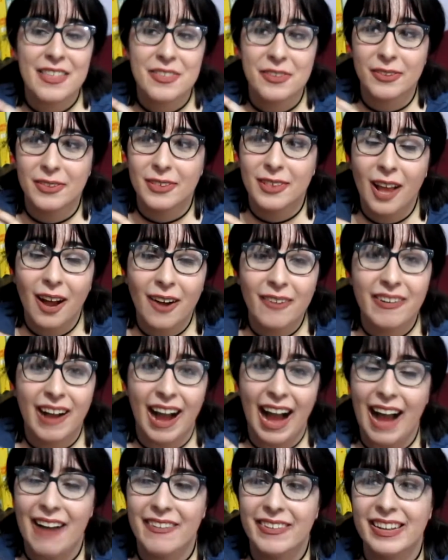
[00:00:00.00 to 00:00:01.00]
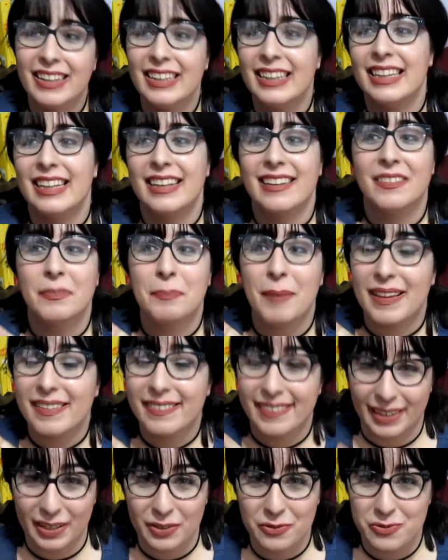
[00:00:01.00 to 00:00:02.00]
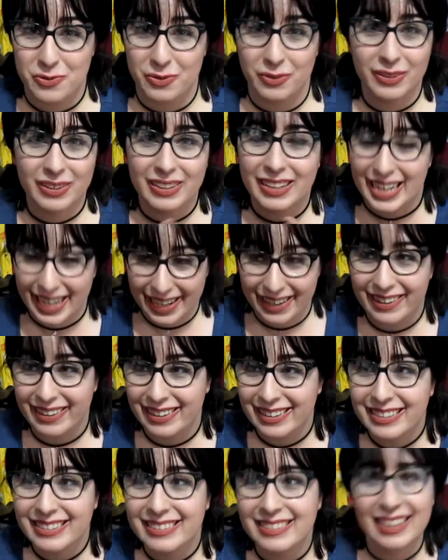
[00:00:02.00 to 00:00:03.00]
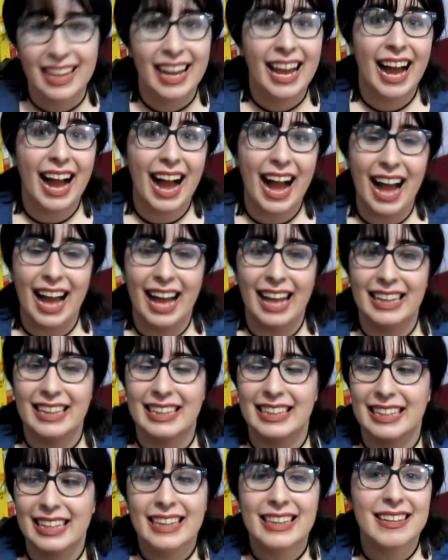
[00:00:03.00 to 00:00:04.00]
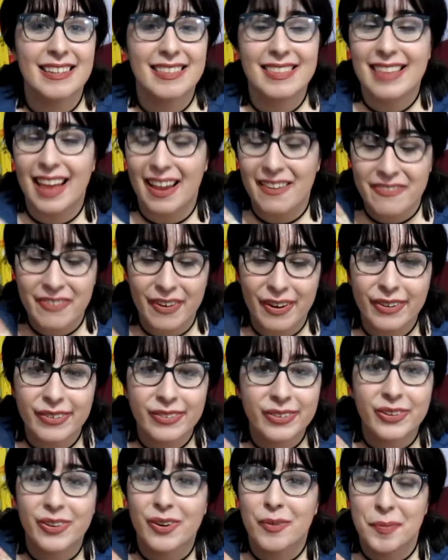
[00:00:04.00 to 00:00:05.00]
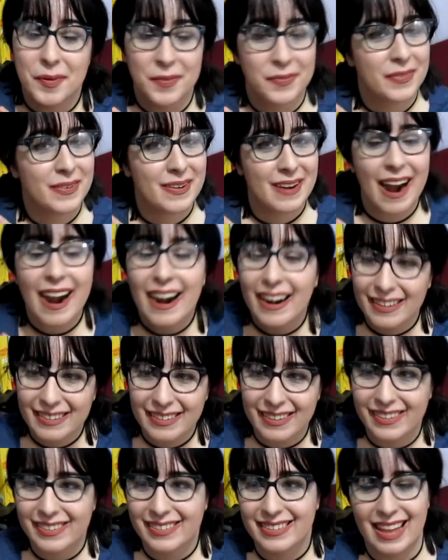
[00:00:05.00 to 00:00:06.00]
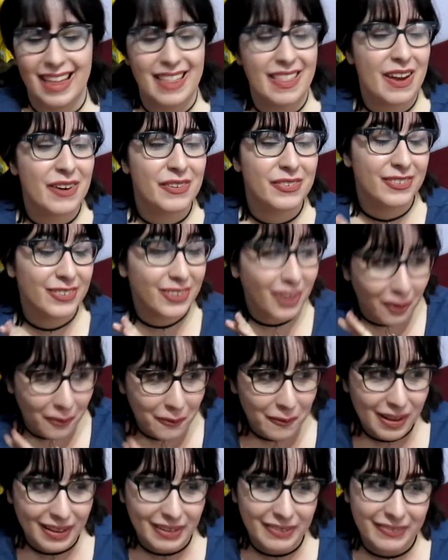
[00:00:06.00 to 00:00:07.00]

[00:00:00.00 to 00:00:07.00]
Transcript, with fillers: just love having these bisexual girls and this diverse group of characters that are so well